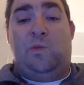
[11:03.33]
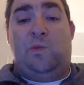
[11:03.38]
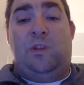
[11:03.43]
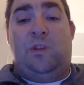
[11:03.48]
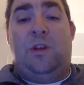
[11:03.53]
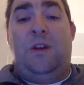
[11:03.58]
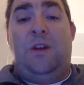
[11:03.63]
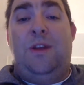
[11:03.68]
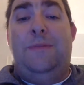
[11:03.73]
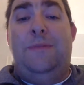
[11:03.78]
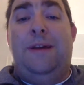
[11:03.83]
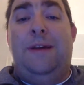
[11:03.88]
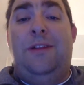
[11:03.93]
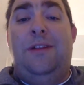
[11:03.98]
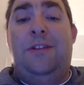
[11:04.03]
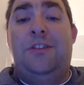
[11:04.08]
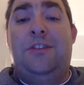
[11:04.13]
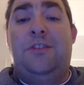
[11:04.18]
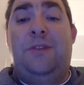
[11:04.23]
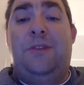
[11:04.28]
Cody
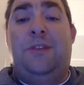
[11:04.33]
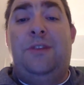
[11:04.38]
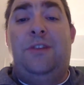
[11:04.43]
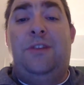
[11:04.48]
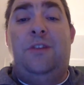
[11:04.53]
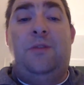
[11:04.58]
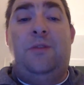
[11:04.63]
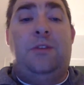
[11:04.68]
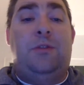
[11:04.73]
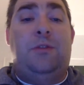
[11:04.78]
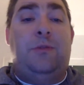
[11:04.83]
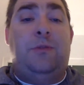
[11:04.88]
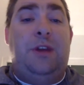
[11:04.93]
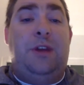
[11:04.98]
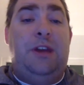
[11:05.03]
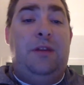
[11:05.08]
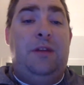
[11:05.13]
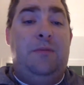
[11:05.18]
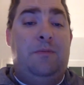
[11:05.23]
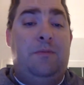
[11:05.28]
Bellinger went 2 for
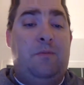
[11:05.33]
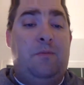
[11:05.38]
3.